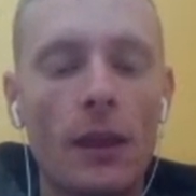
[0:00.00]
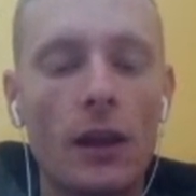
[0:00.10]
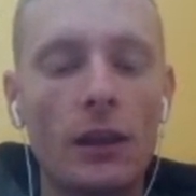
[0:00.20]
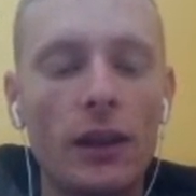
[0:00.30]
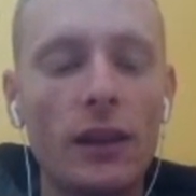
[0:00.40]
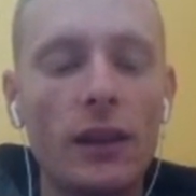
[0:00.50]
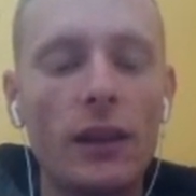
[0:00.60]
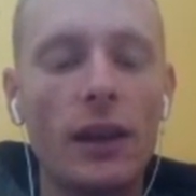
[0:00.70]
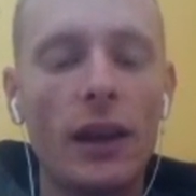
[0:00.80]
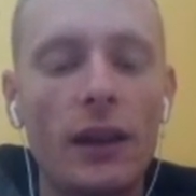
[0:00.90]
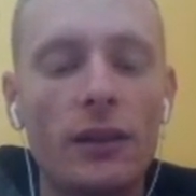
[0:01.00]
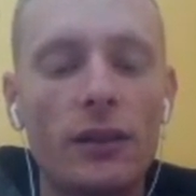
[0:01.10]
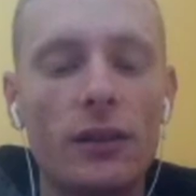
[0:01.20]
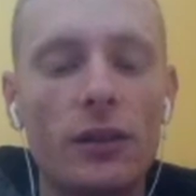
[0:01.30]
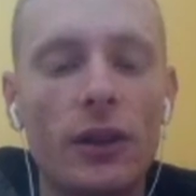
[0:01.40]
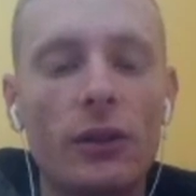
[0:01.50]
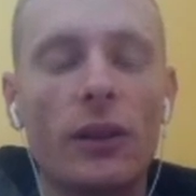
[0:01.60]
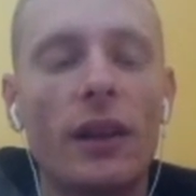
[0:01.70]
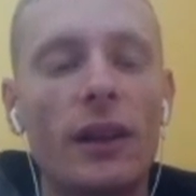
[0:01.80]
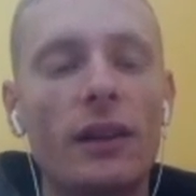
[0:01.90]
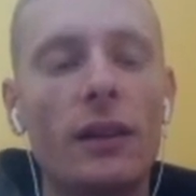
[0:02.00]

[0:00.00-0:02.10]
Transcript: a lucky and critical hit.